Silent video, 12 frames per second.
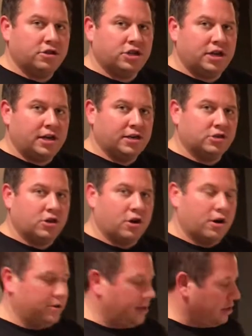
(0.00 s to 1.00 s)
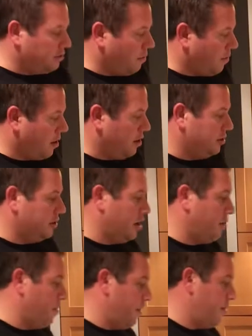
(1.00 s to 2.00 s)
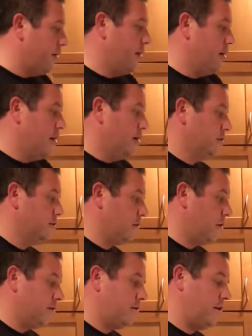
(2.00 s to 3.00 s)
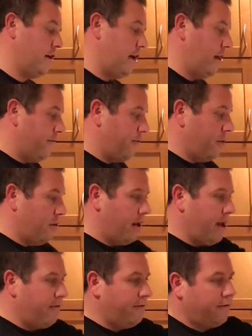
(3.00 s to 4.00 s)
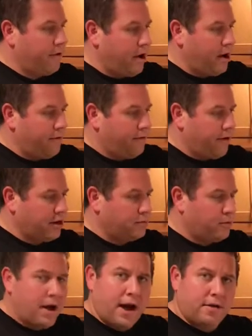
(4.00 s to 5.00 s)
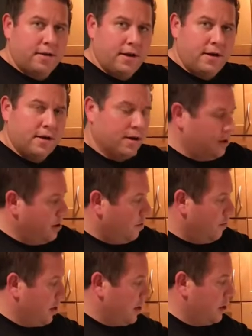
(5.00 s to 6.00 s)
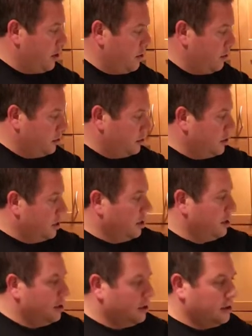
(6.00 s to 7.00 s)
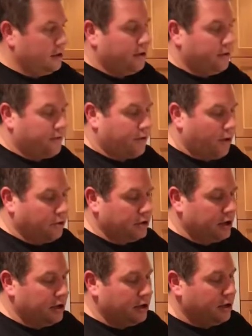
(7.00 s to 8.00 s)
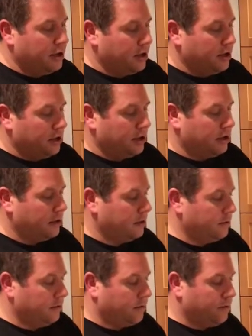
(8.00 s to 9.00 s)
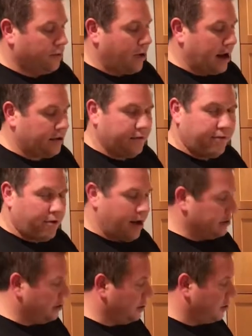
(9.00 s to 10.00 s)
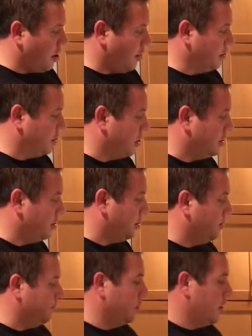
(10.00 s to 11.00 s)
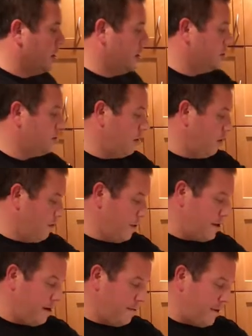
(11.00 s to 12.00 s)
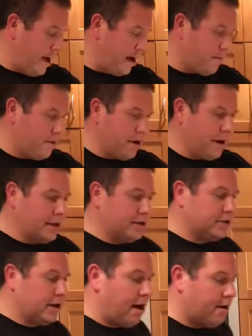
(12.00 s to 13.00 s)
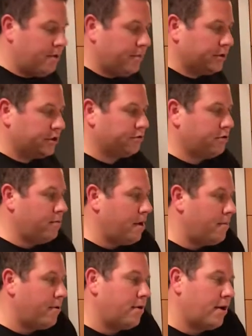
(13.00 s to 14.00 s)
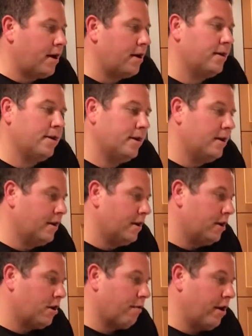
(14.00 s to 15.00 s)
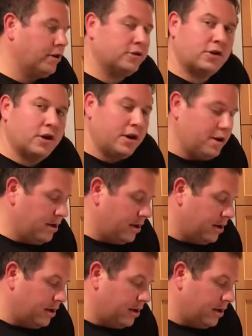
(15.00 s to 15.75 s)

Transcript: G is good. That's what we're going to stick with. So, and if we don't have fresh broccoli, we could use frozen broccoli for us. These are always good too. So when we come back, we're getting started. So just remember, green is good.